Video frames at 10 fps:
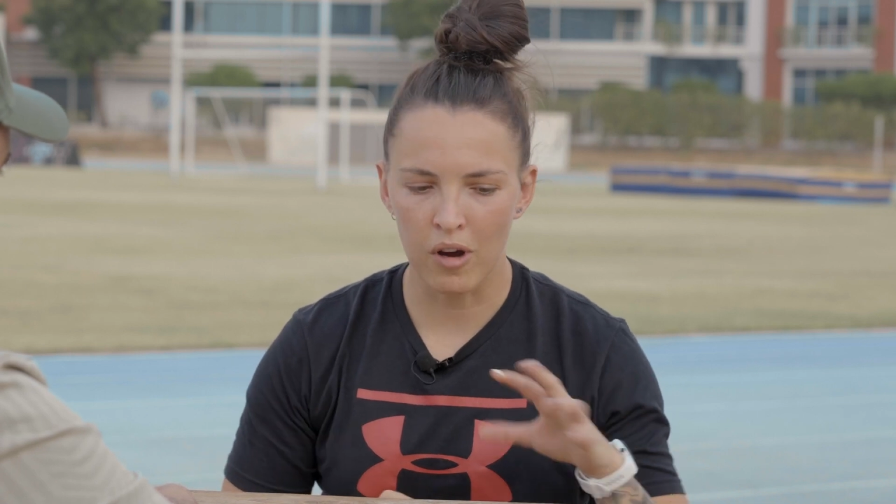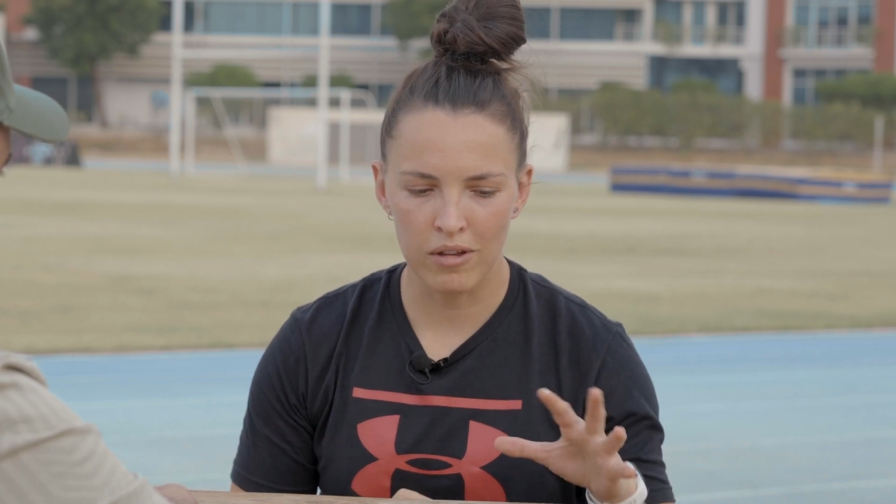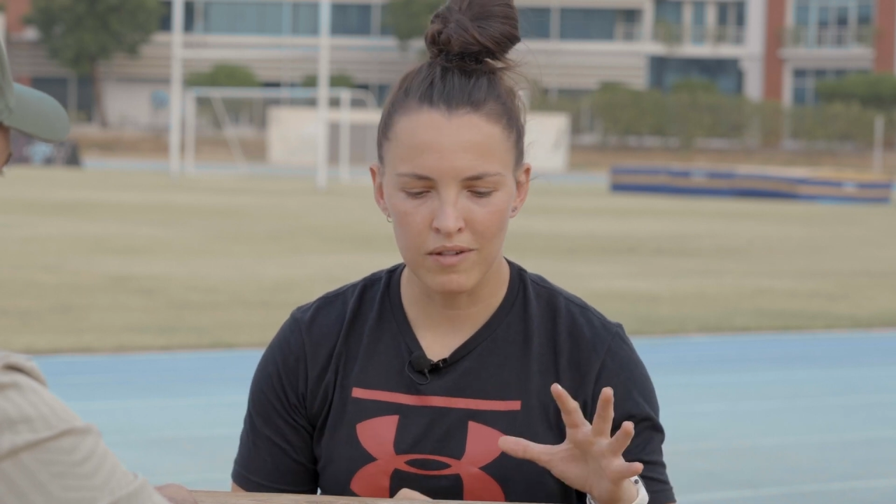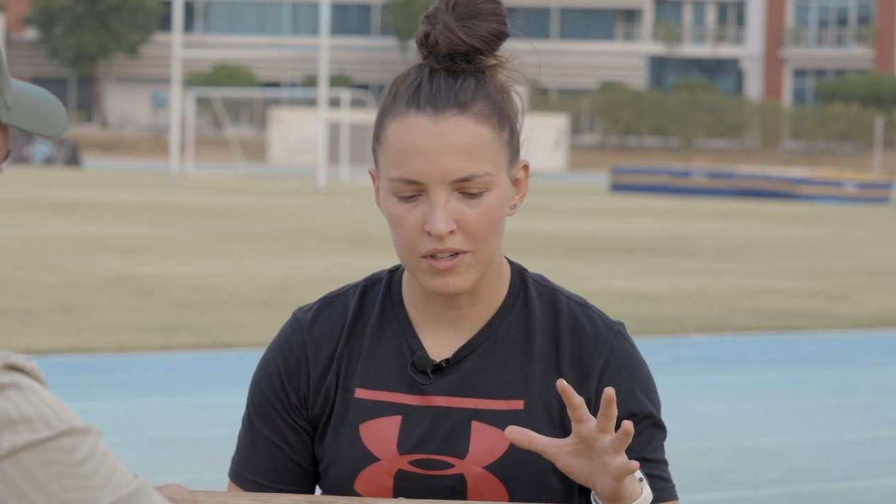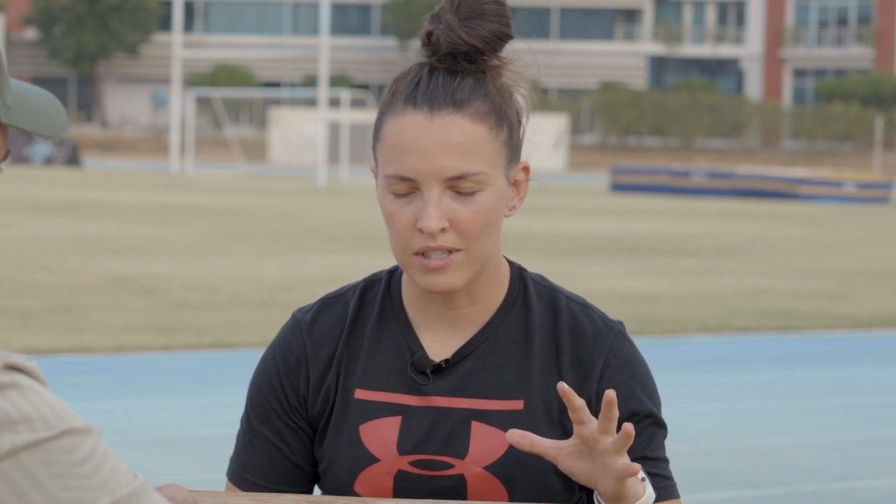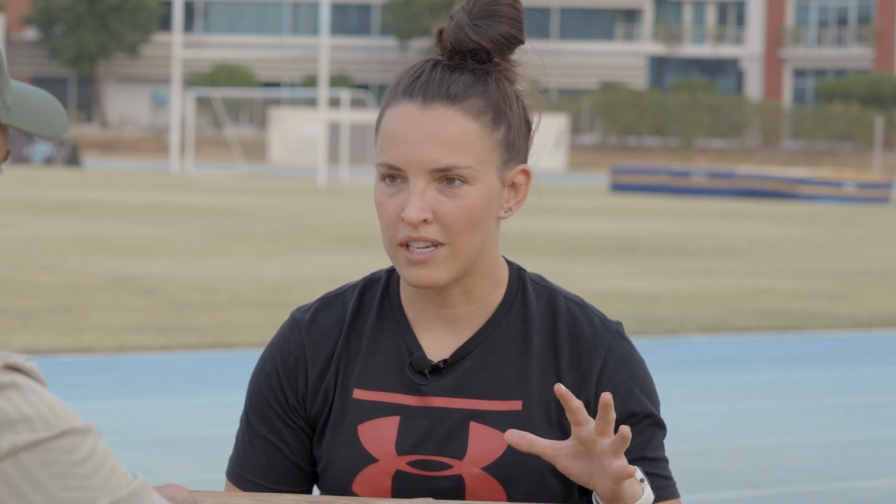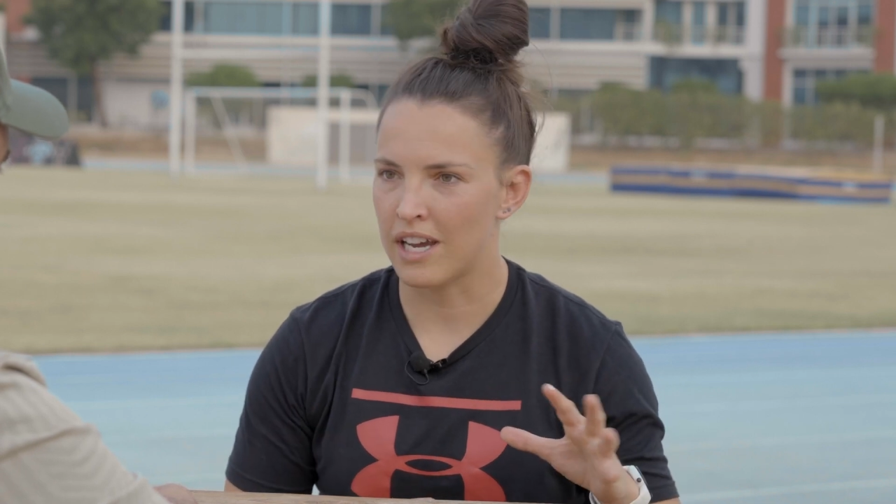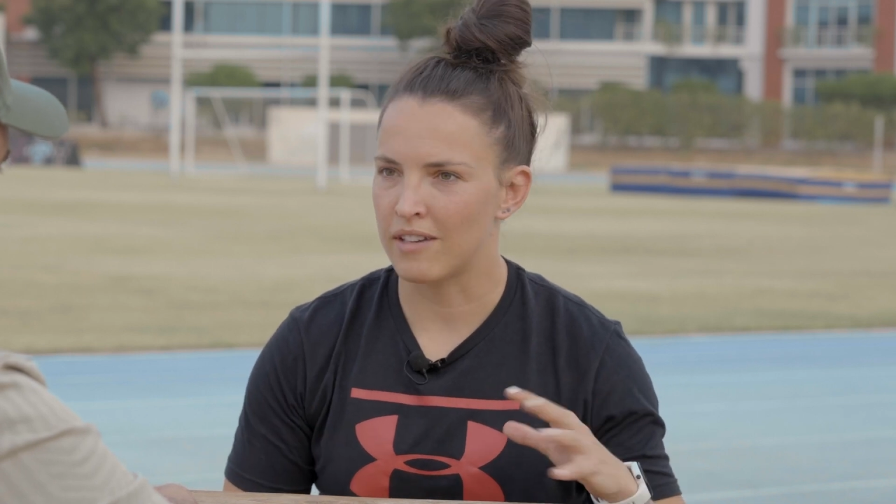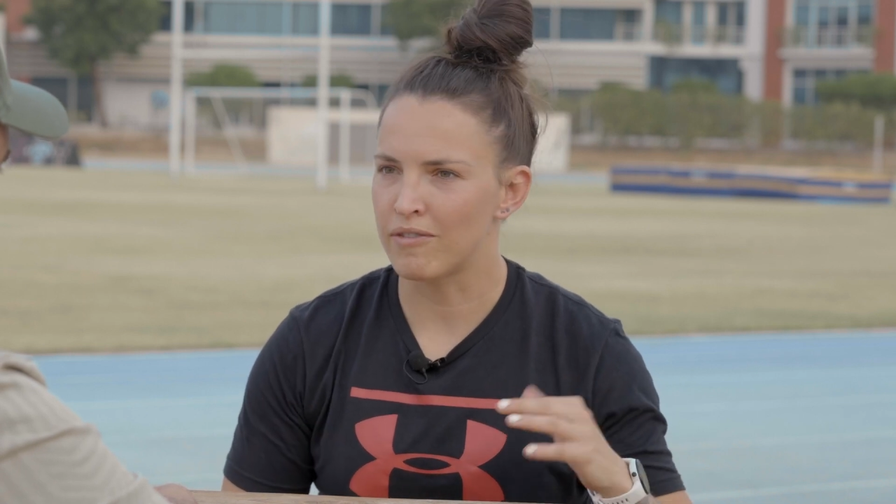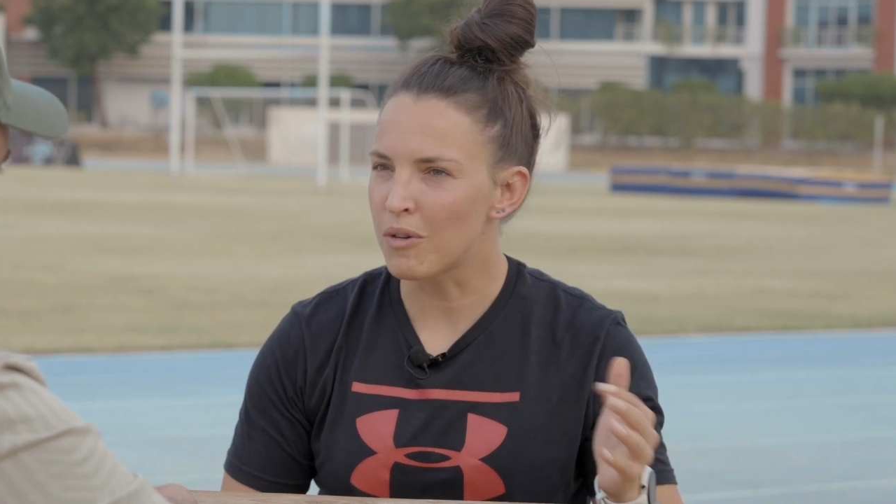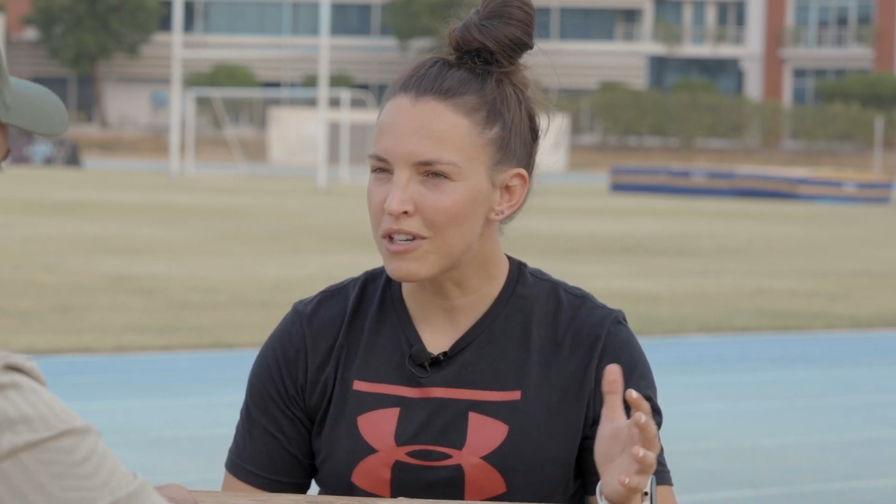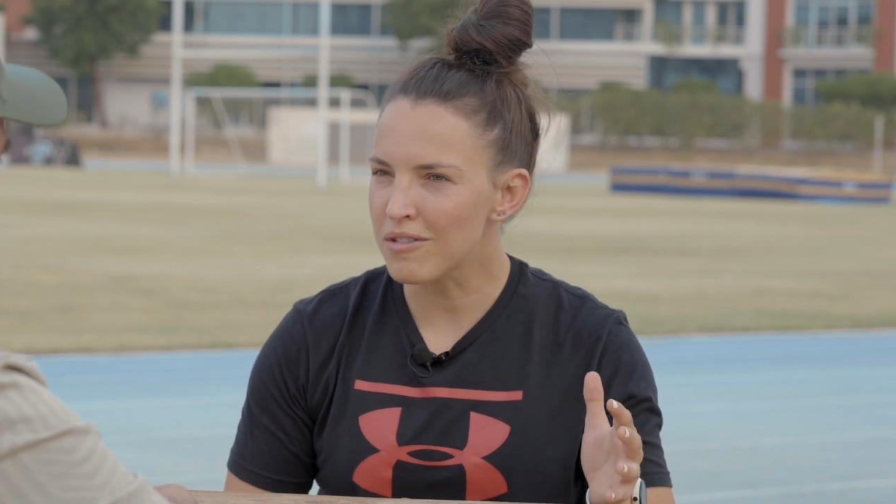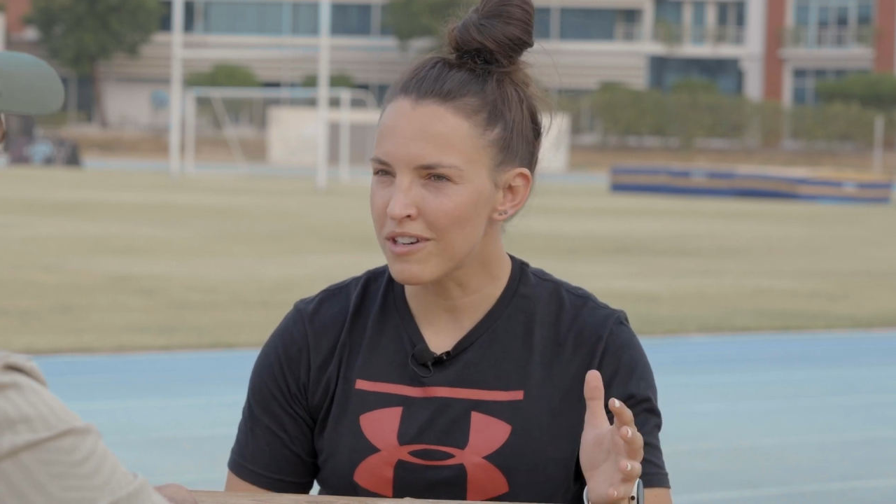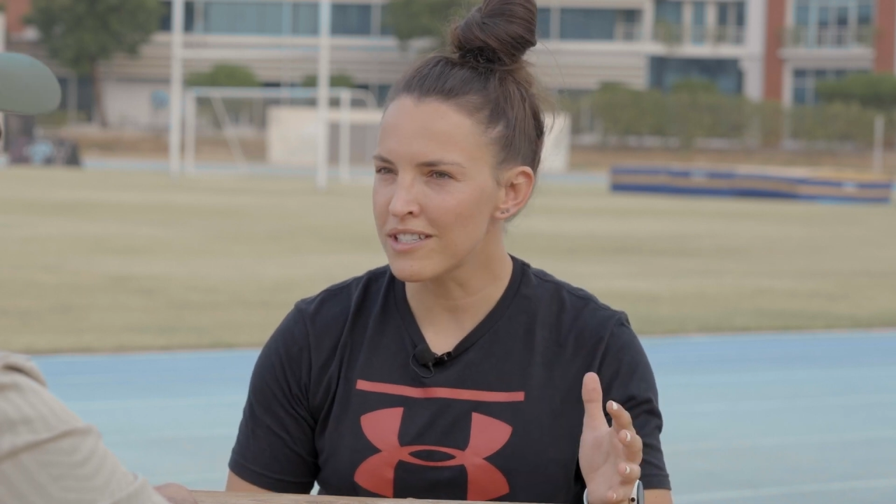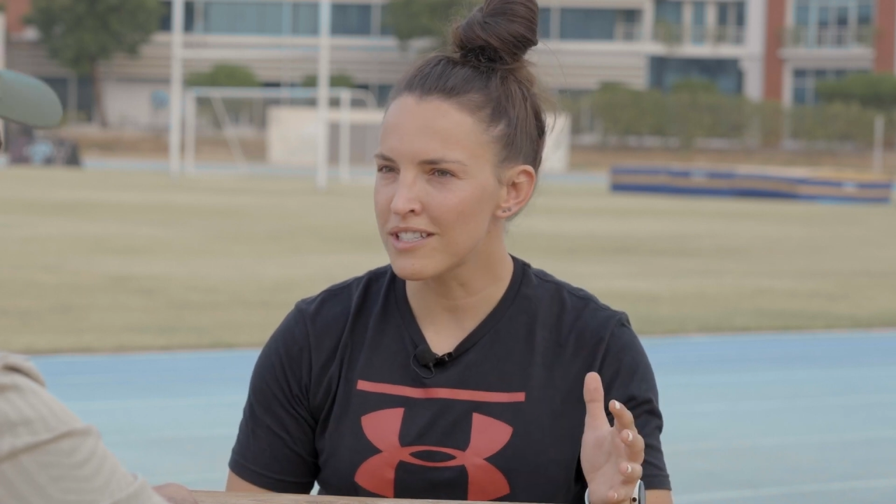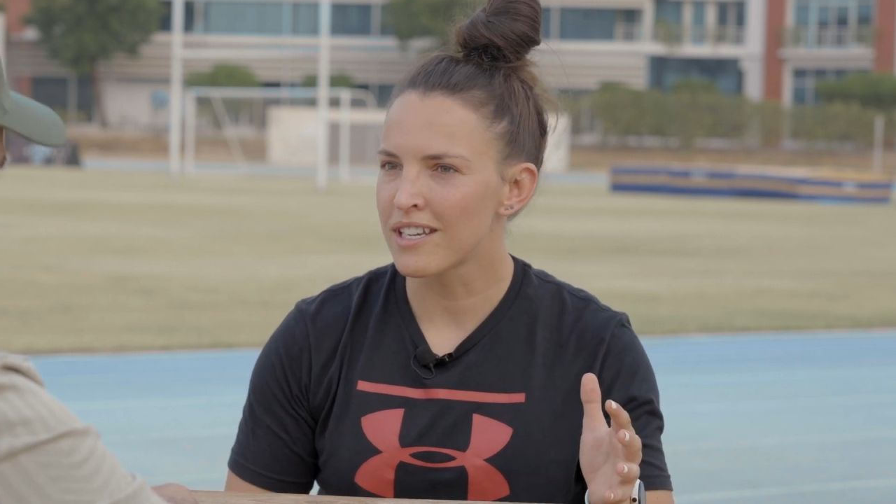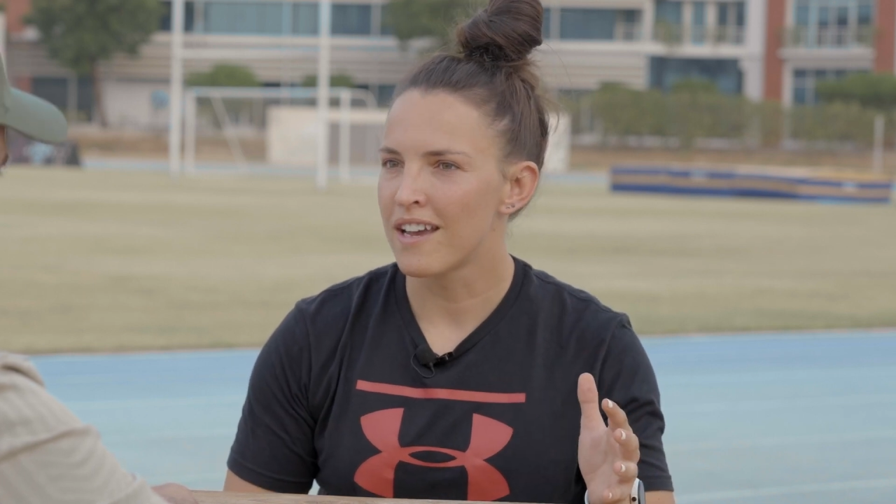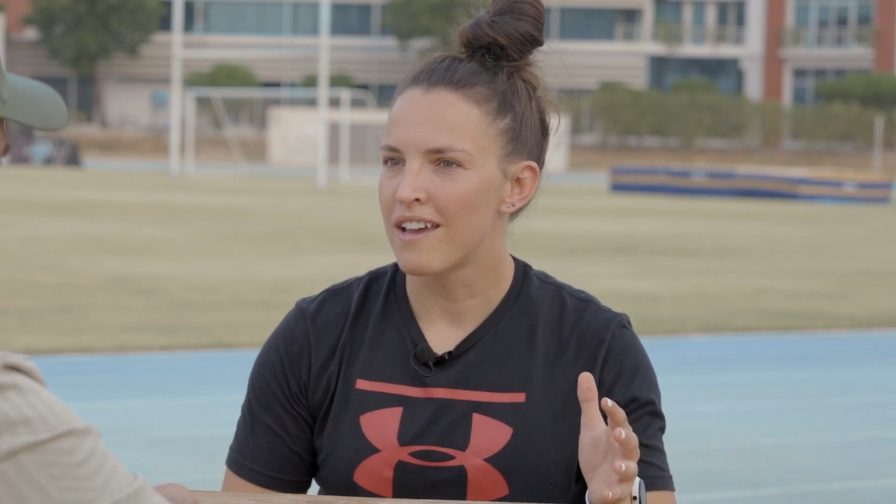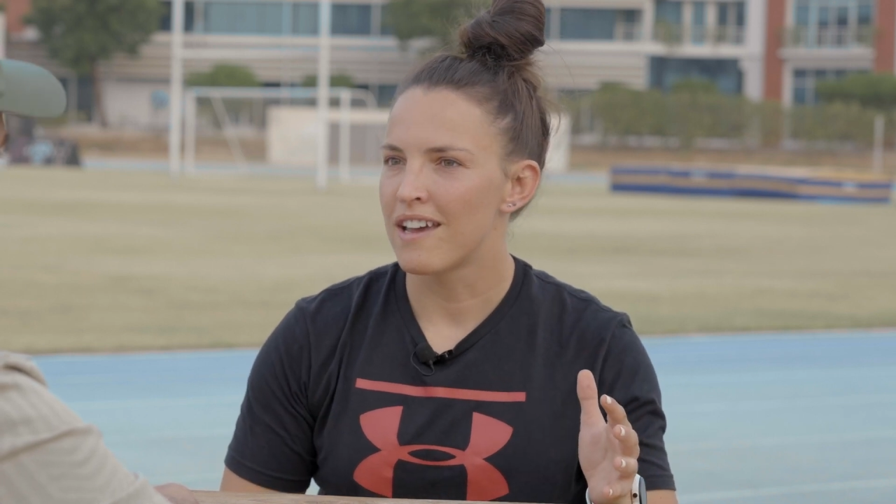Bath University had a few injuries.